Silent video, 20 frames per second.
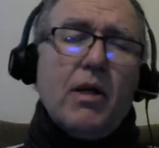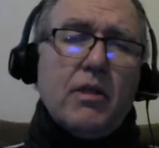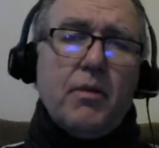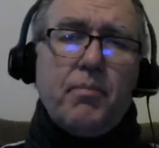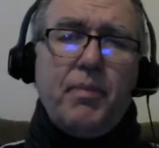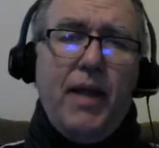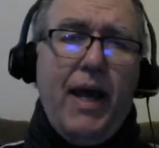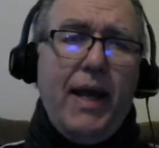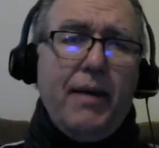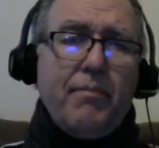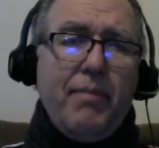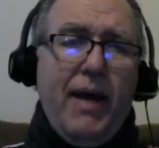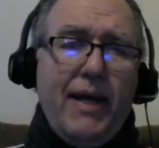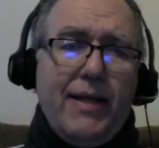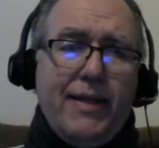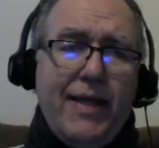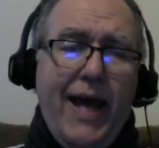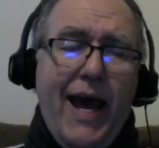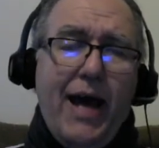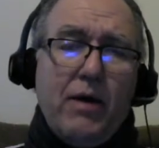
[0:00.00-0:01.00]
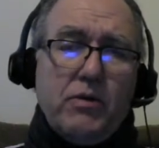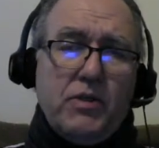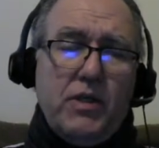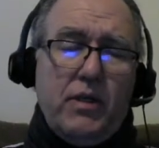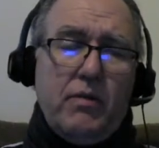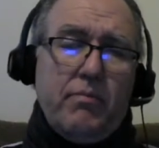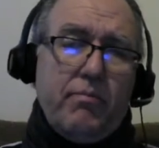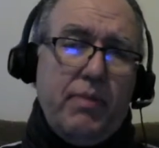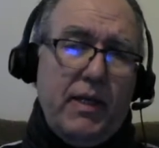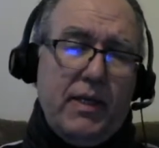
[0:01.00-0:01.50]
like multiplying by
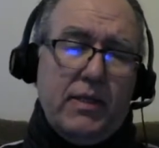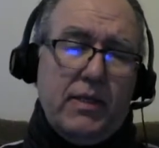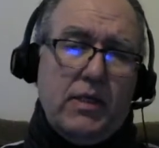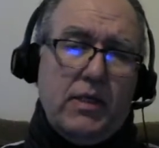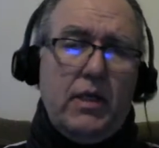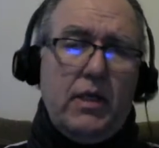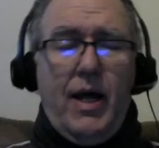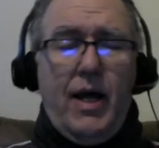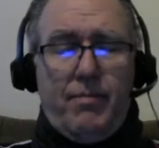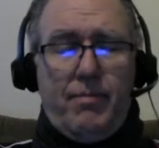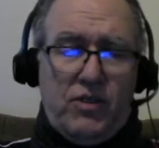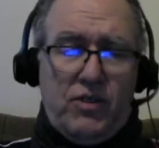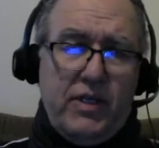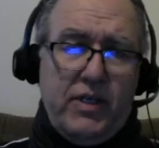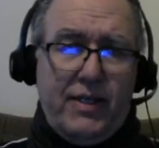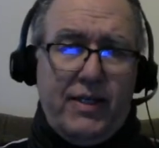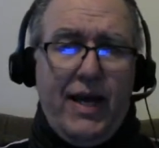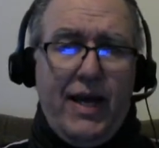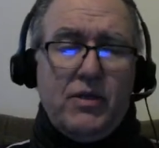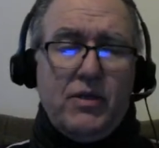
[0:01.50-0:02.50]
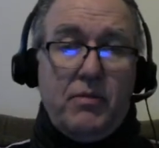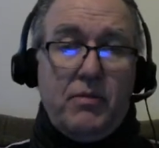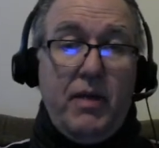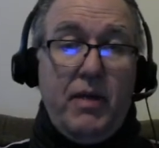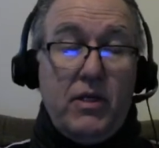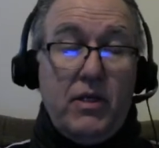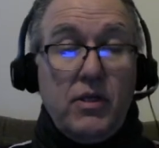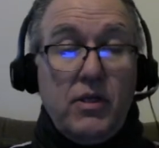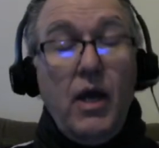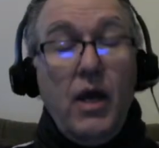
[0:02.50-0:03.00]
1,000 because a kilometer is
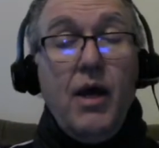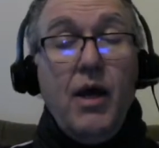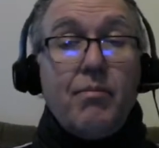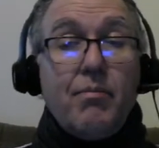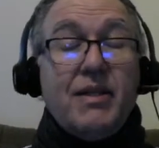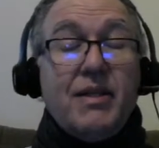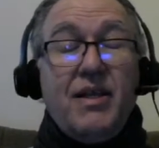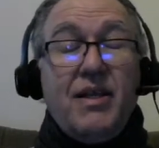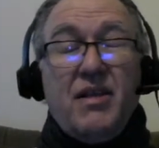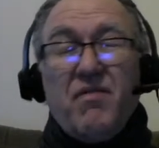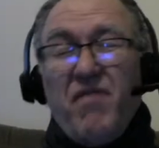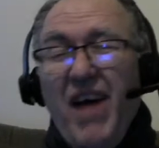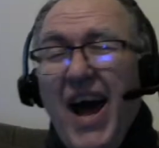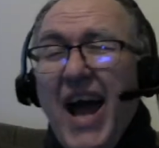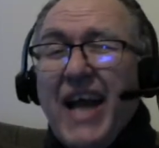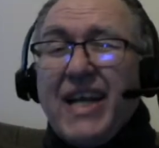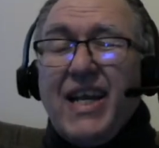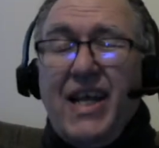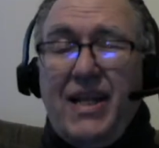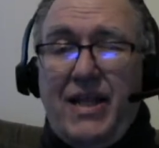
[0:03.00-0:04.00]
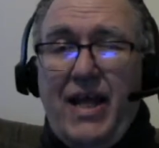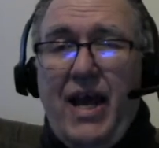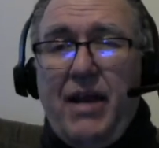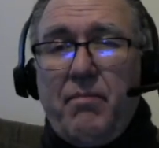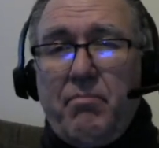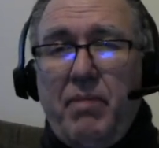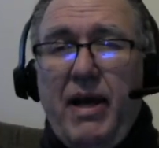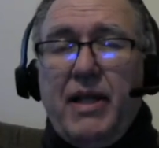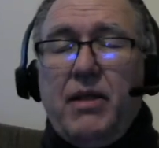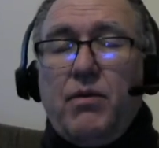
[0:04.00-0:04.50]
1,000 meters, but the dividing
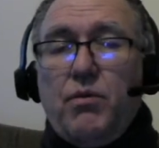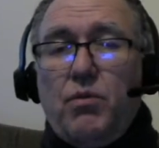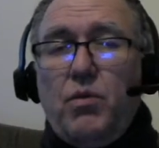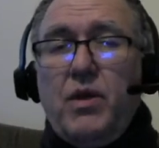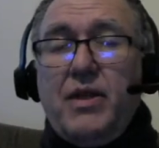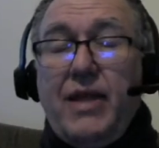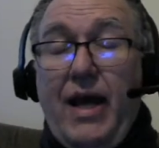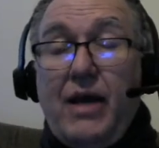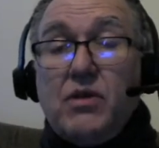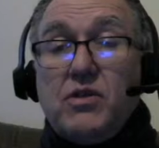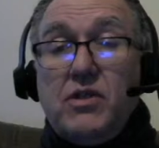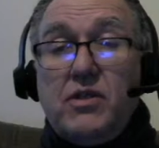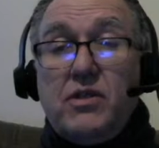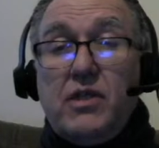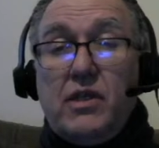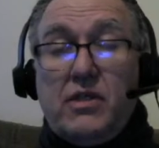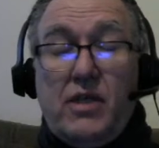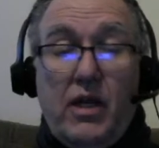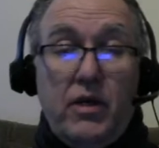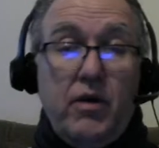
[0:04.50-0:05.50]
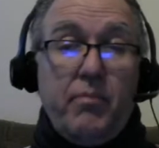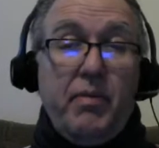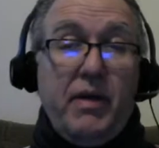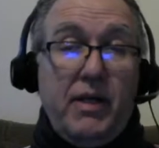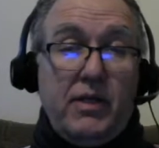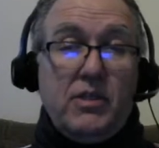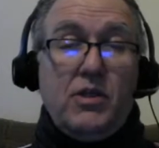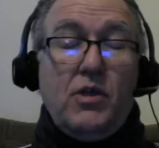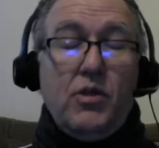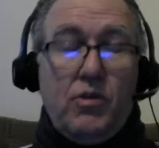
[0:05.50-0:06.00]
then by
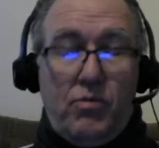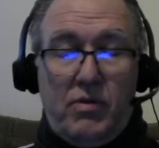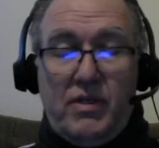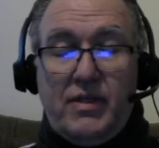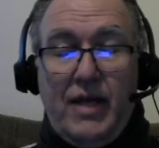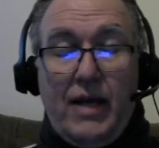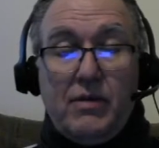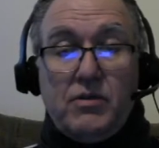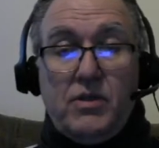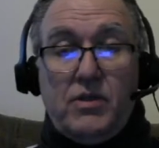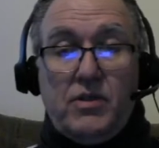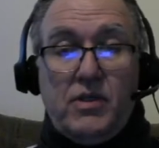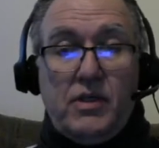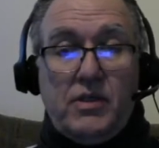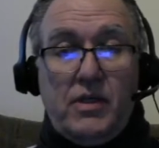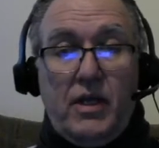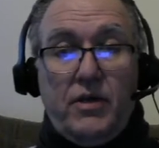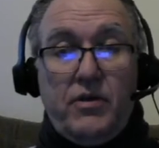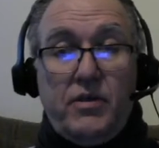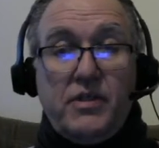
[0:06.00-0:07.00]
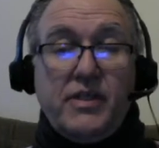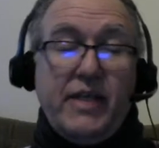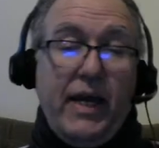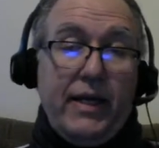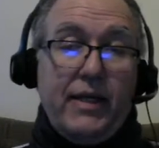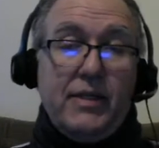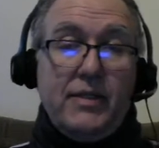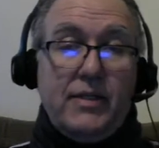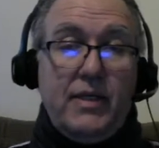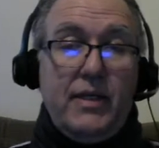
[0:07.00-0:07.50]
3,600 because there's
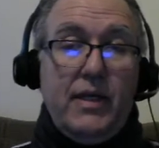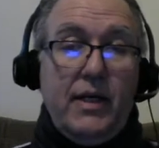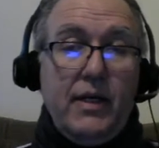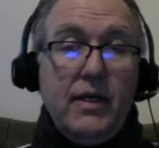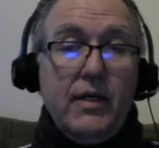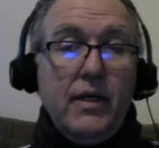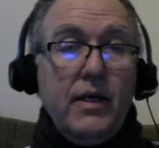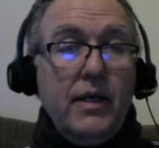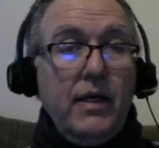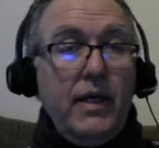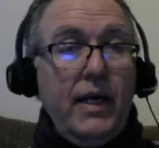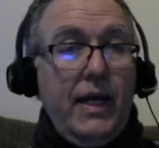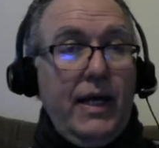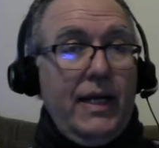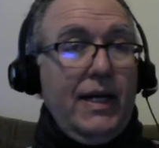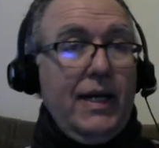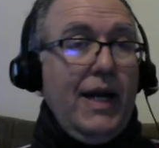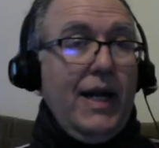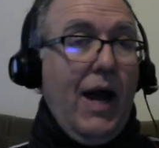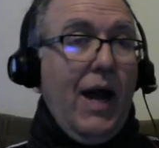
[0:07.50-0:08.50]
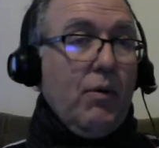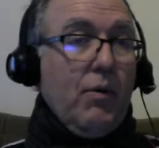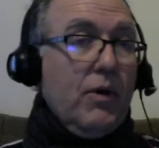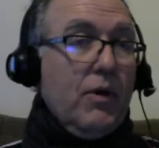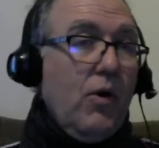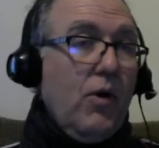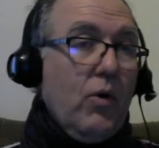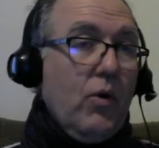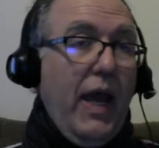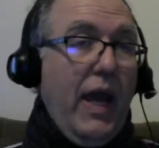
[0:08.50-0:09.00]
3,600 seconds in an
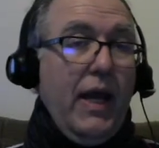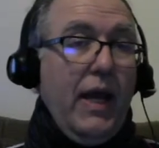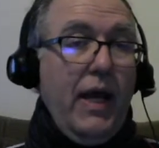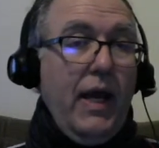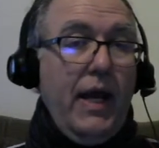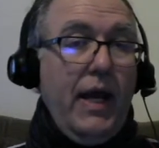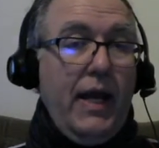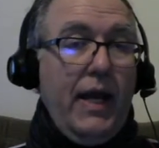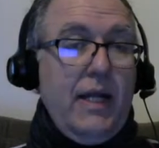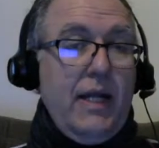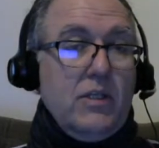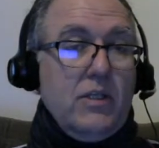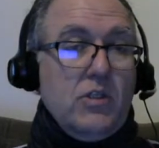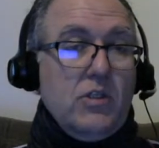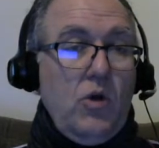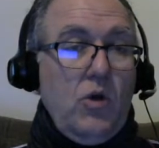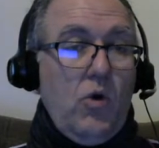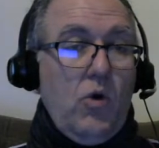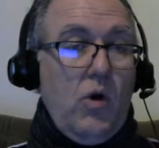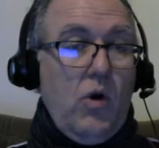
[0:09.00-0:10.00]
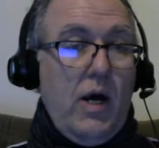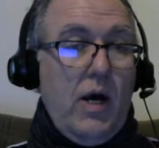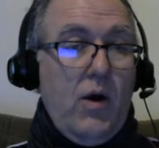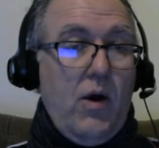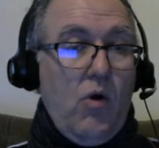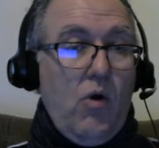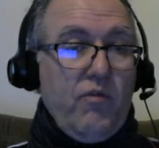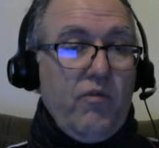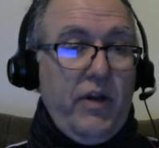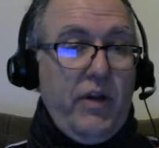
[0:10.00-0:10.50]
hour. Okay, and so
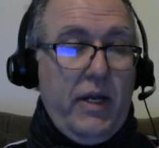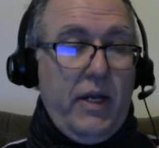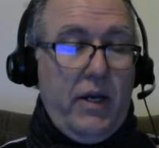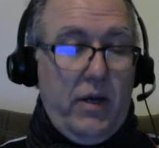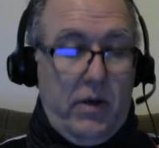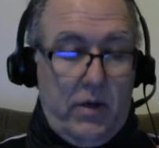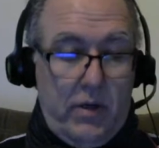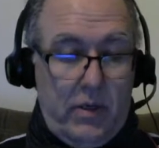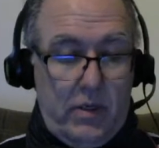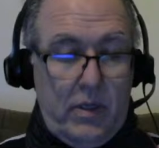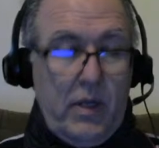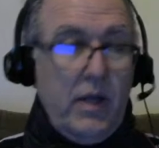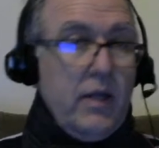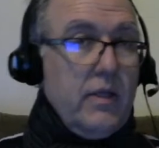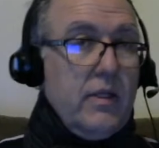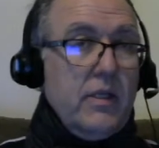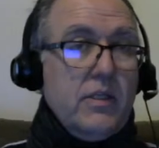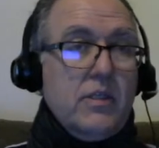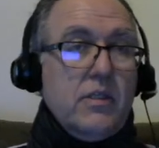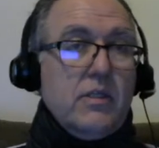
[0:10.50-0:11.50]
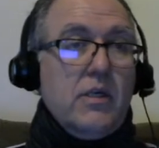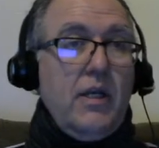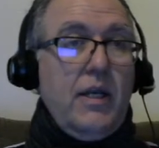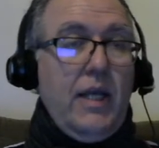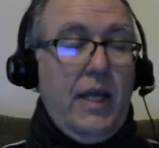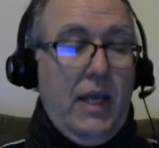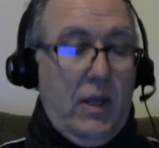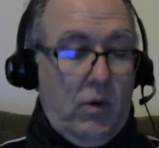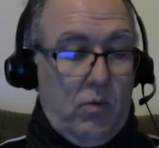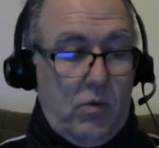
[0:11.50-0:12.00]
over here, this
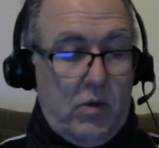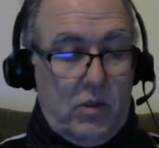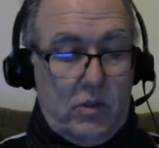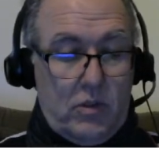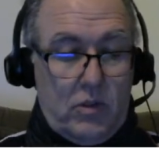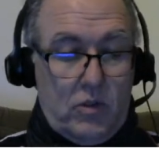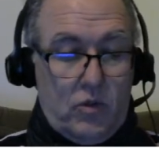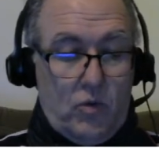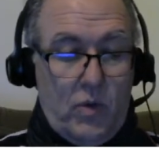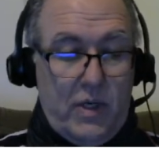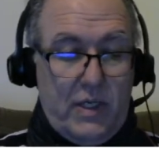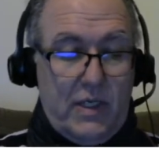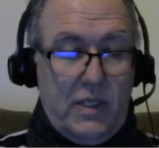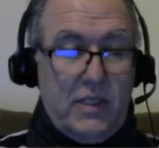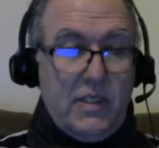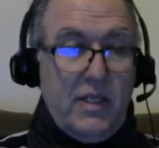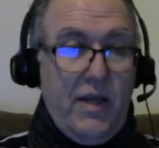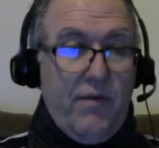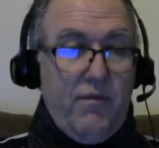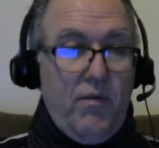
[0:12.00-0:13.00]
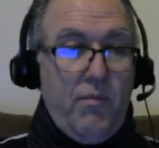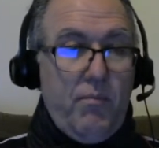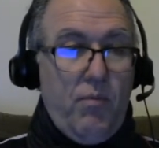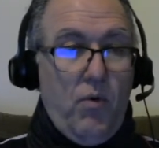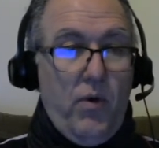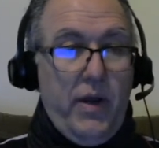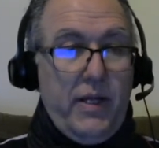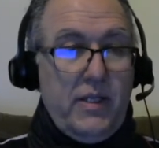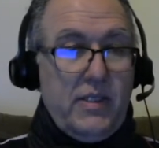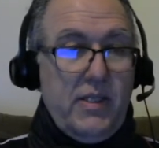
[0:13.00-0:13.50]
is going to equal
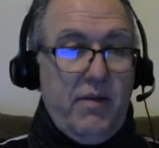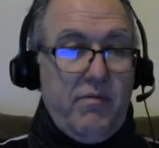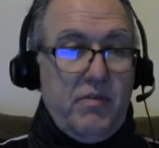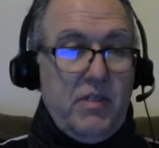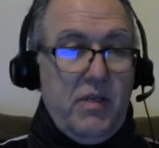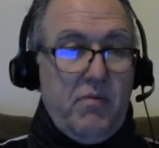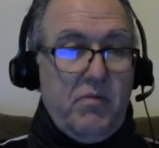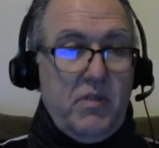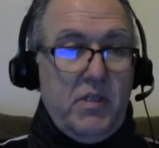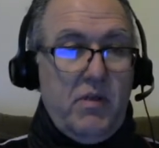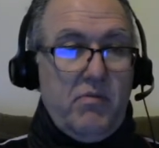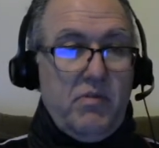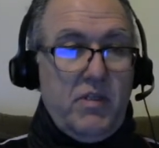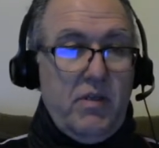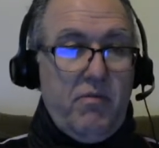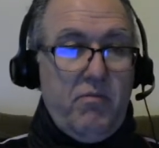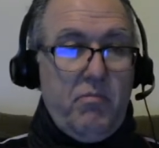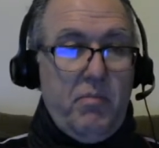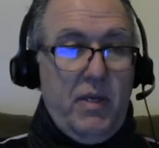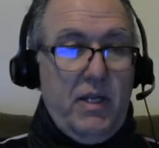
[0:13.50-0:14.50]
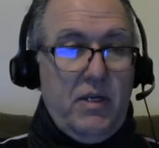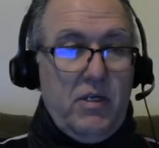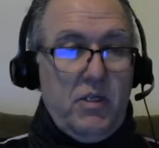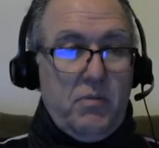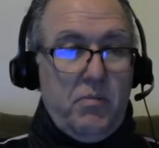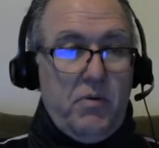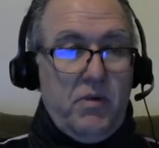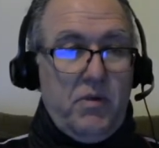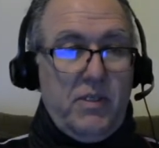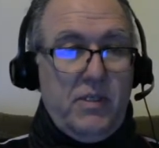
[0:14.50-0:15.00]
27.7777
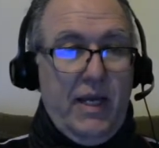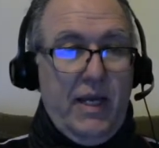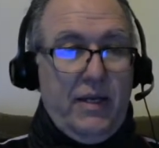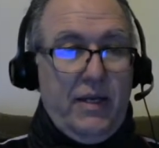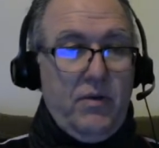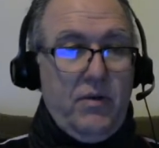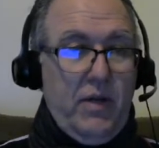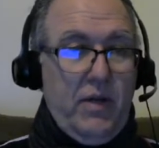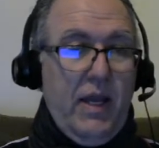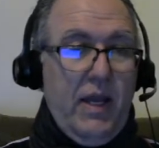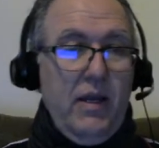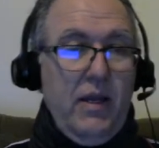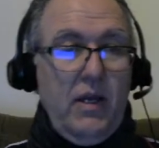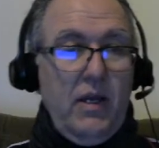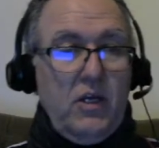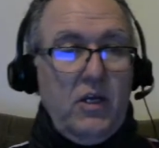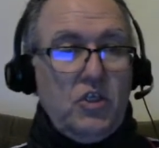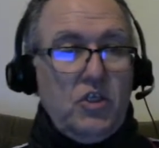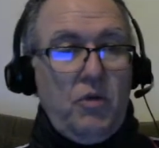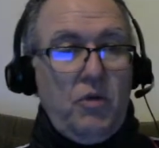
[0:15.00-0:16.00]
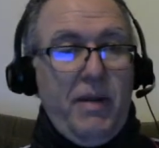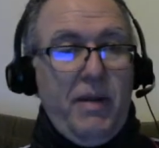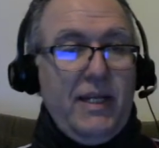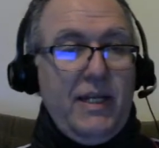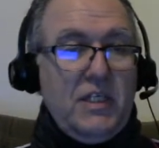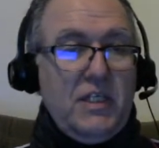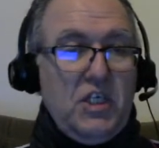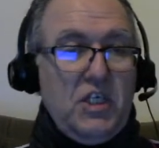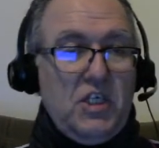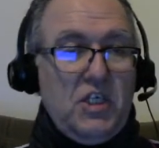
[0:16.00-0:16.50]
meters per second. Okay,
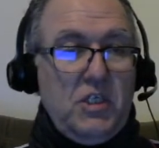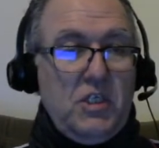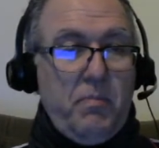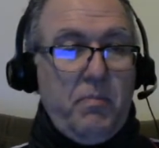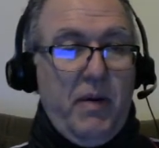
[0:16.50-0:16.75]
too many